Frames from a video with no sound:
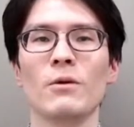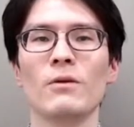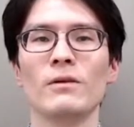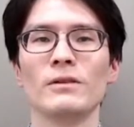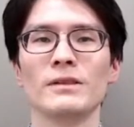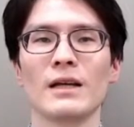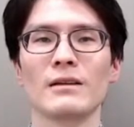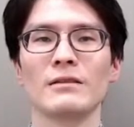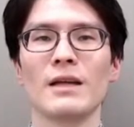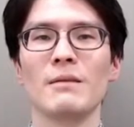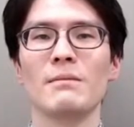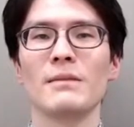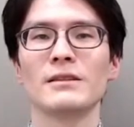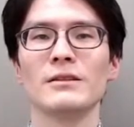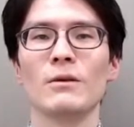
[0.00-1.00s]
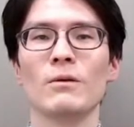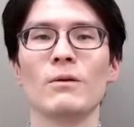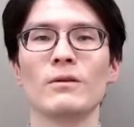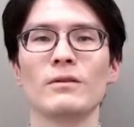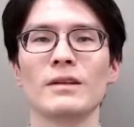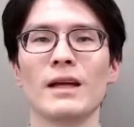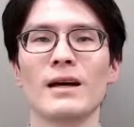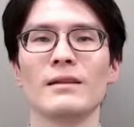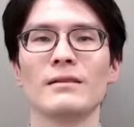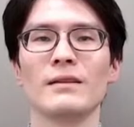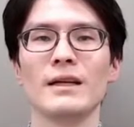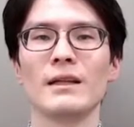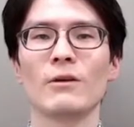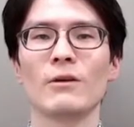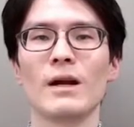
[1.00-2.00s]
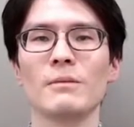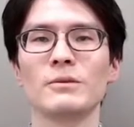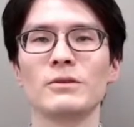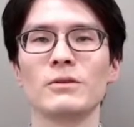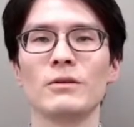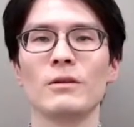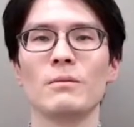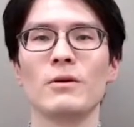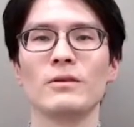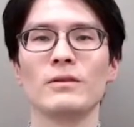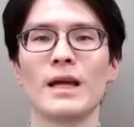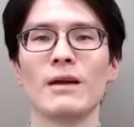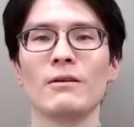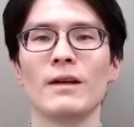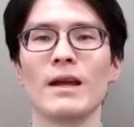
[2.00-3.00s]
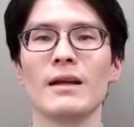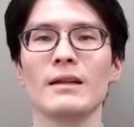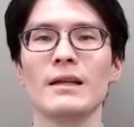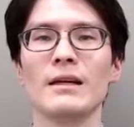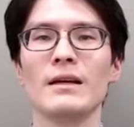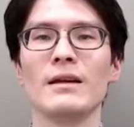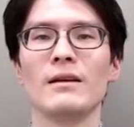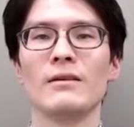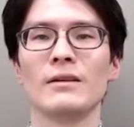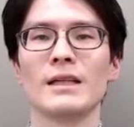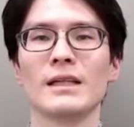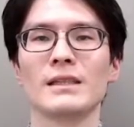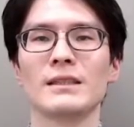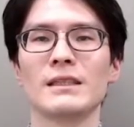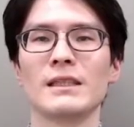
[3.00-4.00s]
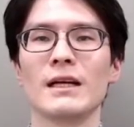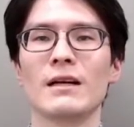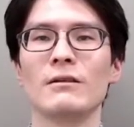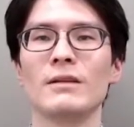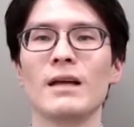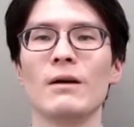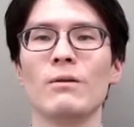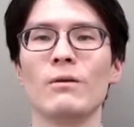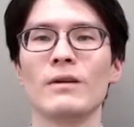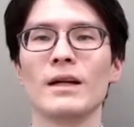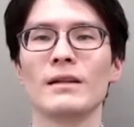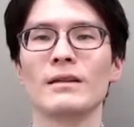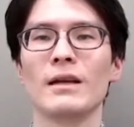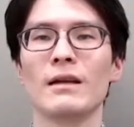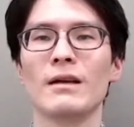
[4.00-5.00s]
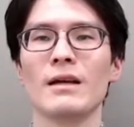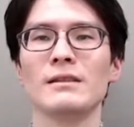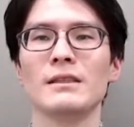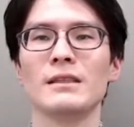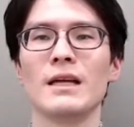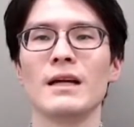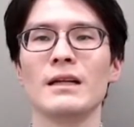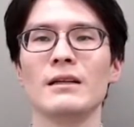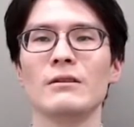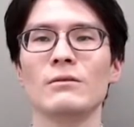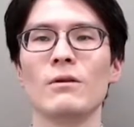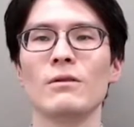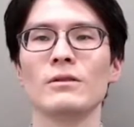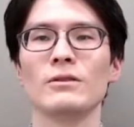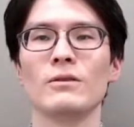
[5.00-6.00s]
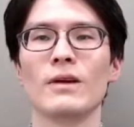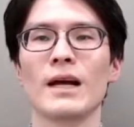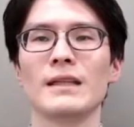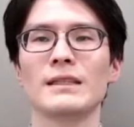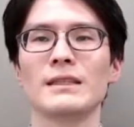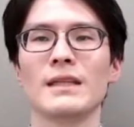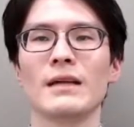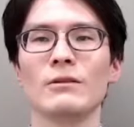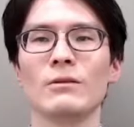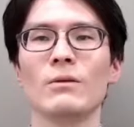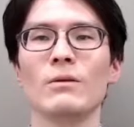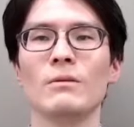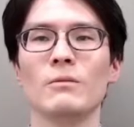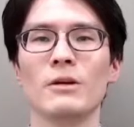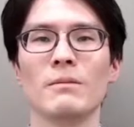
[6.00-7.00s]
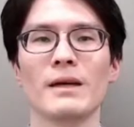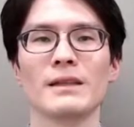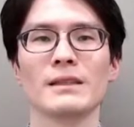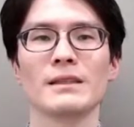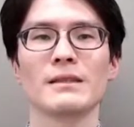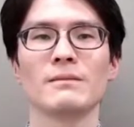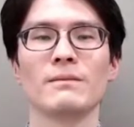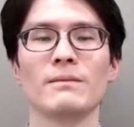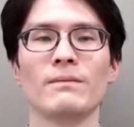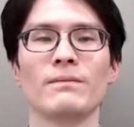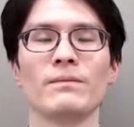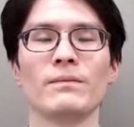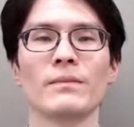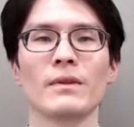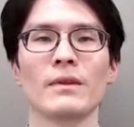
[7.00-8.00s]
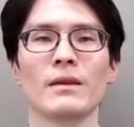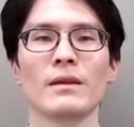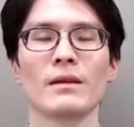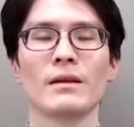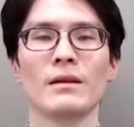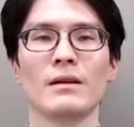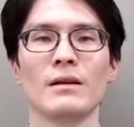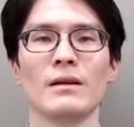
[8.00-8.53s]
Today, I would like to introduce some of our engineering practices using the data corruption problem that occurred late last year as an example.